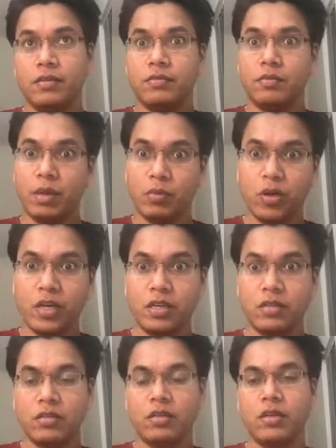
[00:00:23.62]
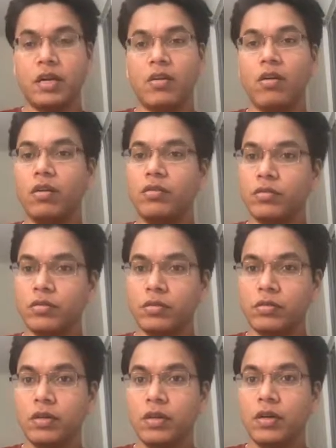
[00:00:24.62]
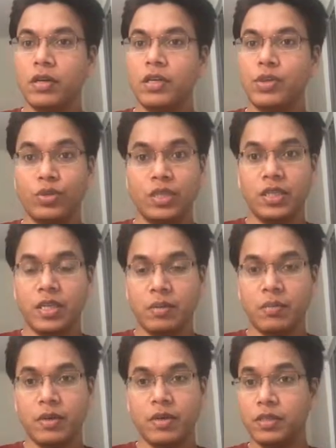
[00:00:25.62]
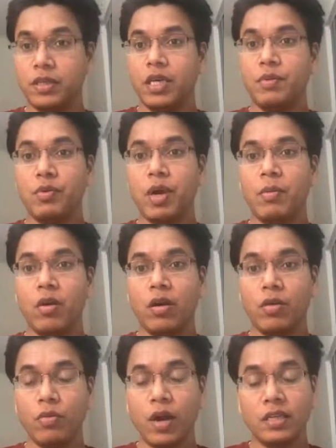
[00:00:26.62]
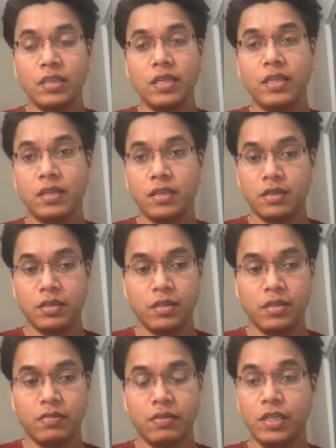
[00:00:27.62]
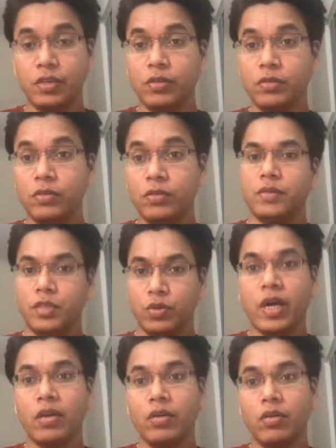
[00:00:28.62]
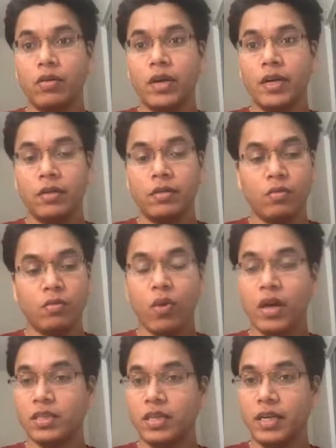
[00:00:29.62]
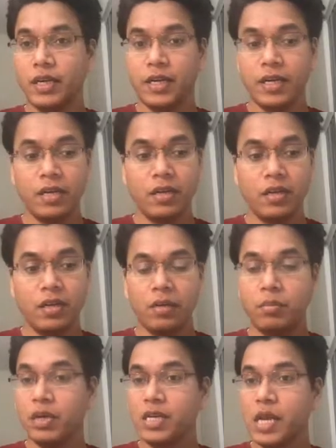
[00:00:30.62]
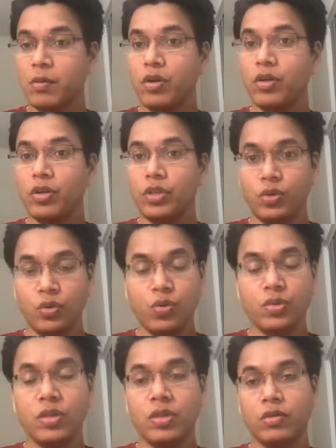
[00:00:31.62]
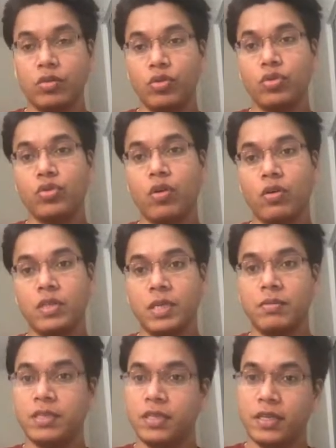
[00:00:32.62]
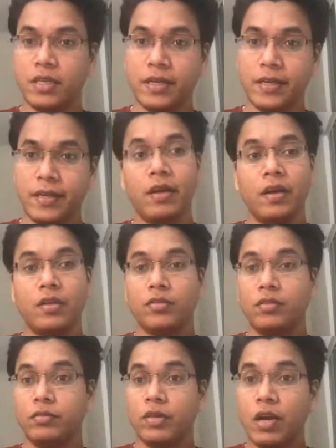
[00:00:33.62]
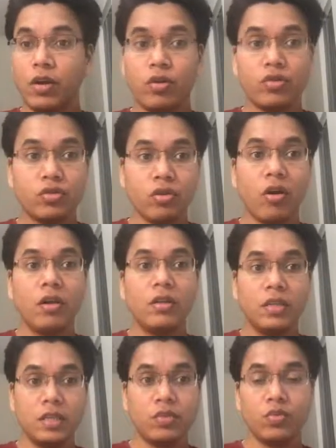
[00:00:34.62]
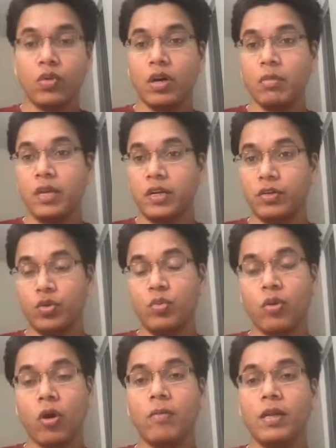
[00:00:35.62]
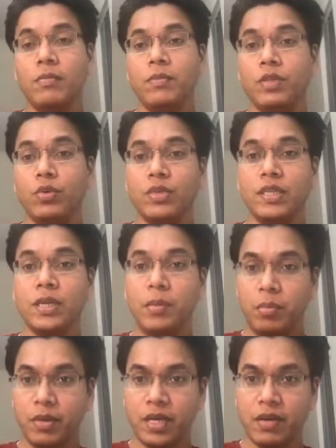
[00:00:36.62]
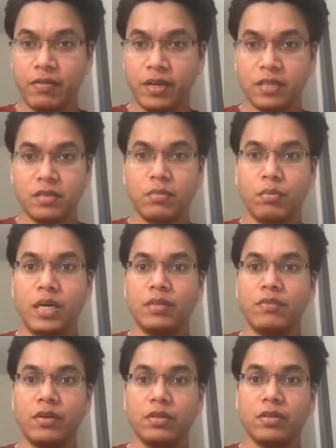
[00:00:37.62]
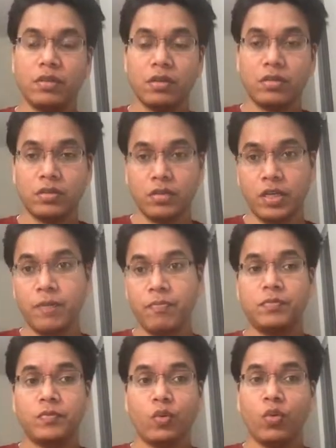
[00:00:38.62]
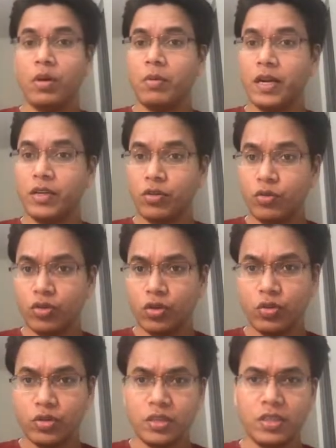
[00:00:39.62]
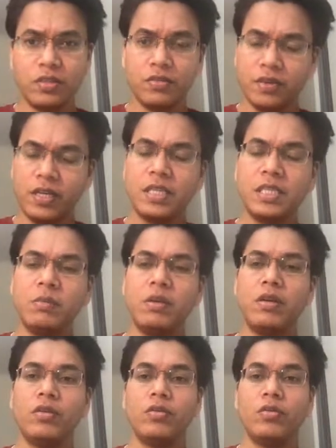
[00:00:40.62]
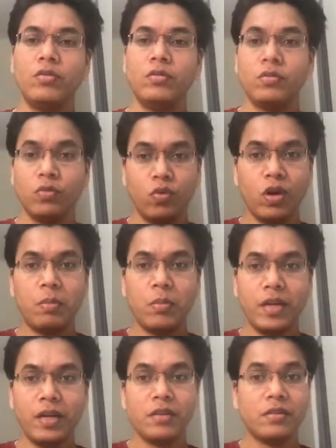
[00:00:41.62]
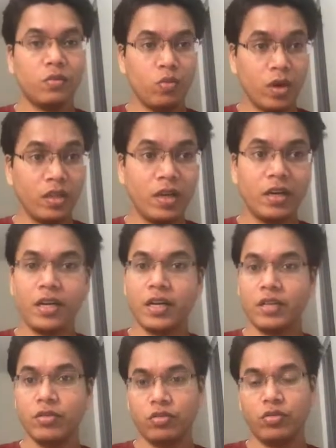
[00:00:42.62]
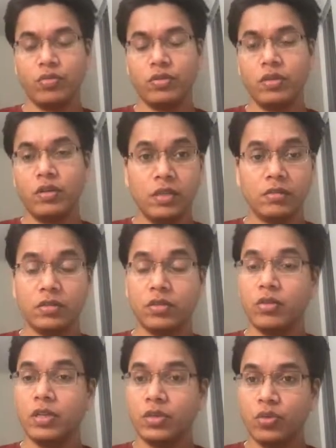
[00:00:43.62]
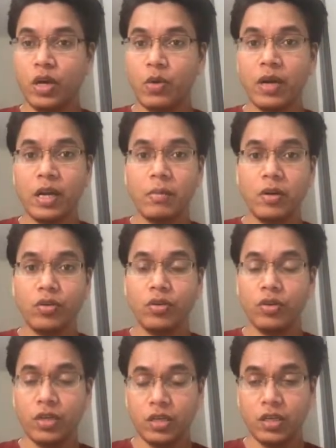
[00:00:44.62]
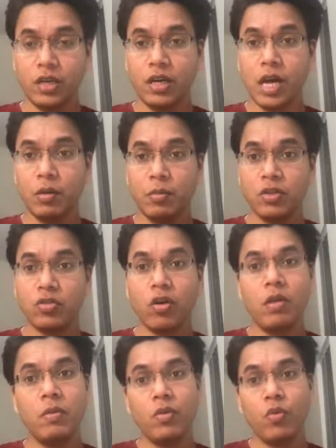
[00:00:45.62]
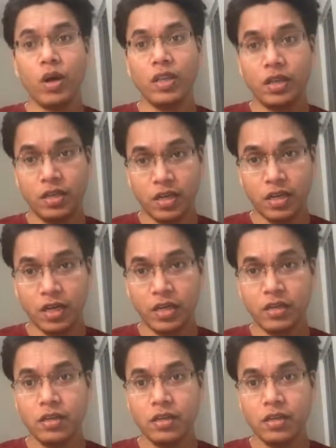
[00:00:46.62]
memoization and also using DP. If you have not watched that video, you can go and watch that again, because I am going to use those concepts here again. So we are going to solve this word break 2 problem using BFS, breadth first search. Okay, word break 2 solutions is very similar to word break 139 solution. So that's why what I'm going to do here, I will be solving 139